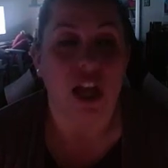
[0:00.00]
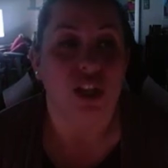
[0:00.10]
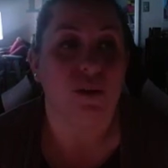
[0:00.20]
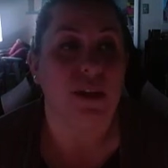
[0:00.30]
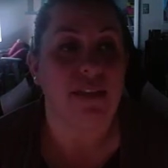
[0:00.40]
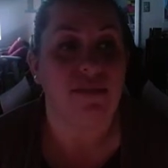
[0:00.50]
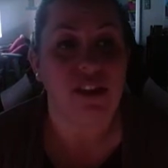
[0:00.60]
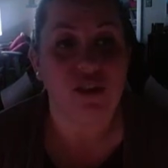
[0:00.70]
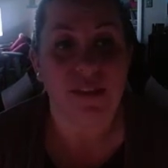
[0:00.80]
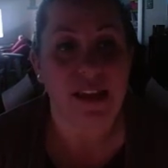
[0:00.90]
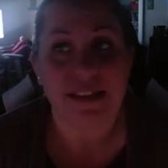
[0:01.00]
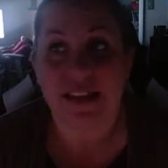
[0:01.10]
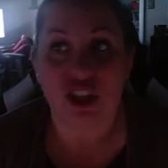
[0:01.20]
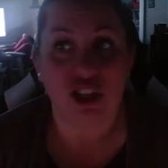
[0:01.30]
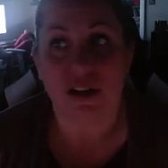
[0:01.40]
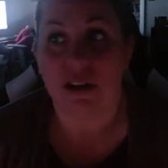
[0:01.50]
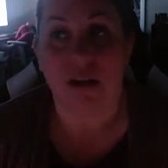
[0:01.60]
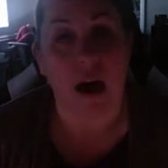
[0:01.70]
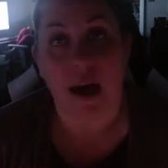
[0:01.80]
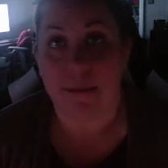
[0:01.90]
So again, these are things that should
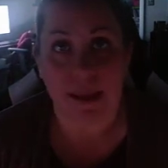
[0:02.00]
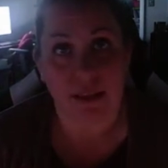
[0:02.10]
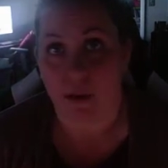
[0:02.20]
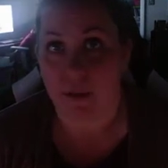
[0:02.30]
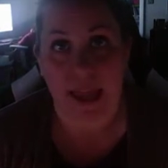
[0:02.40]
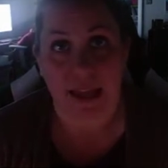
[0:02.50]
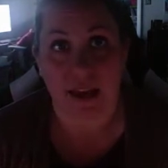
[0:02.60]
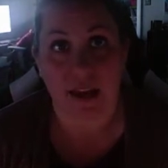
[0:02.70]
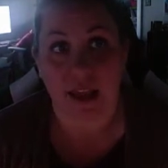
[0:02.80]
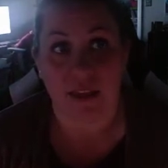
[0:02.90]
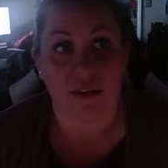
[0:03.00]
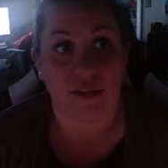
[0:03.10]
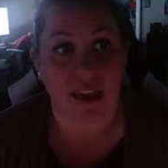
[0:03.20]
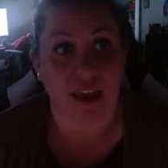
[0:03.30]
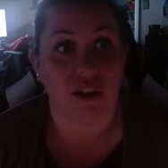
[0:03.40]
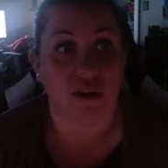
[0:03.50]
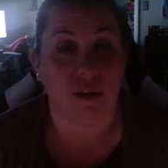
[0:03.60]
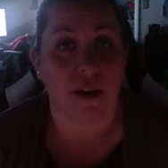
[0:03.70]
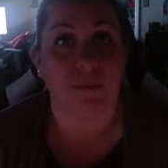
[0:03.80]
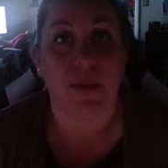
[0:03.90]
not be located in the
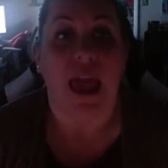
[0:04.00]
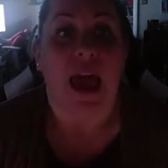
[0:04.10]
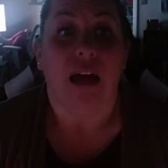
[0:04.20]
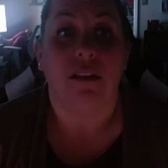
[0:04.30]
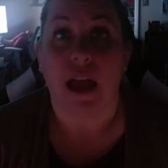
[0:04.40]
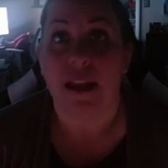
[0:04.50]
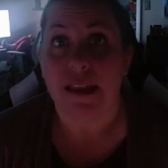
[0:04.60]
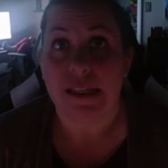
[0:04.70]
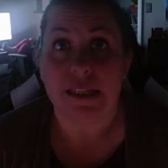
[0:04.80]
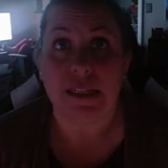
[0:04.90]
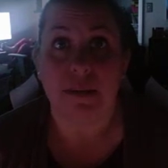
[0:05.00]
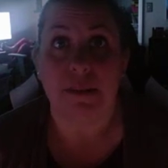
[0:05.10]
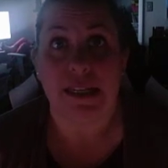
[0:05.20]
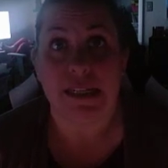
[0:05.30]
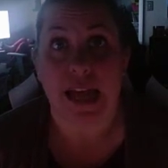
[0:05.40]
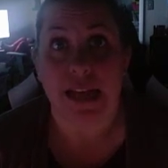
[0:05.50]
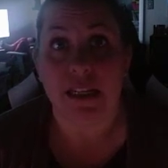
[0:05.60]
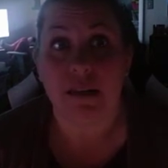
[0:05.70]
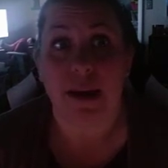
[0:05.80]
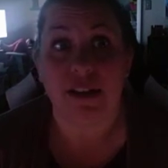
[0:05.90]
urine. A lot of this is going to be
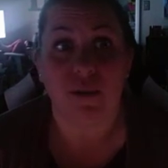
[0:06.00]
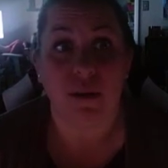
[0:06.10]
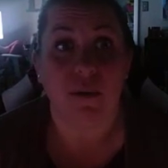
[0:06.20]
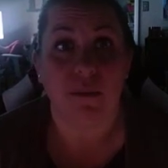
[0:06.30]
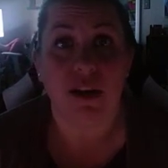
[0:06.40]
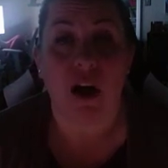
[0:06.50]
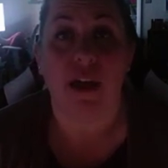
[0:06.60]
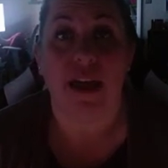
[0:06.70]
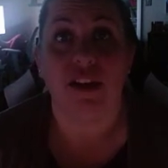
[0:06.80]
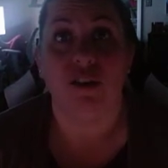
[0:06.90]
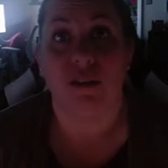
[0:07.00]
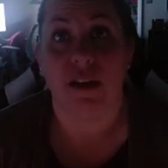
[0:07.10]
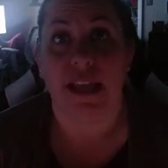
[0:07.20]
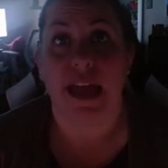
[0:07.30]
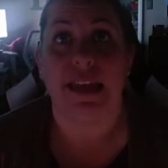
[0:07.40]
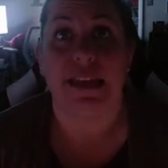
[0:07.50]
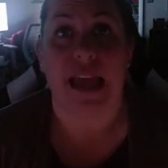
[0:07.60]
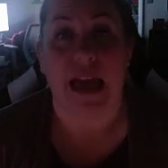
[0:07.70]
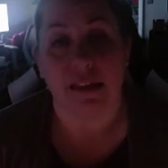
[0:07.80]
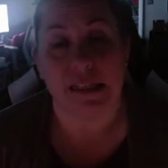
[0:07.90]
detected by doing what we call a urine
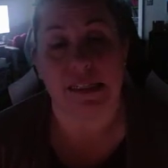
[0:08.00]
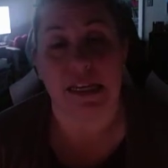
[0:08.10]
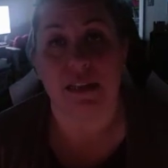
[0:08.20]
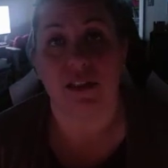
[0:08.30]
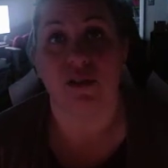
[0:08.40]
analysis.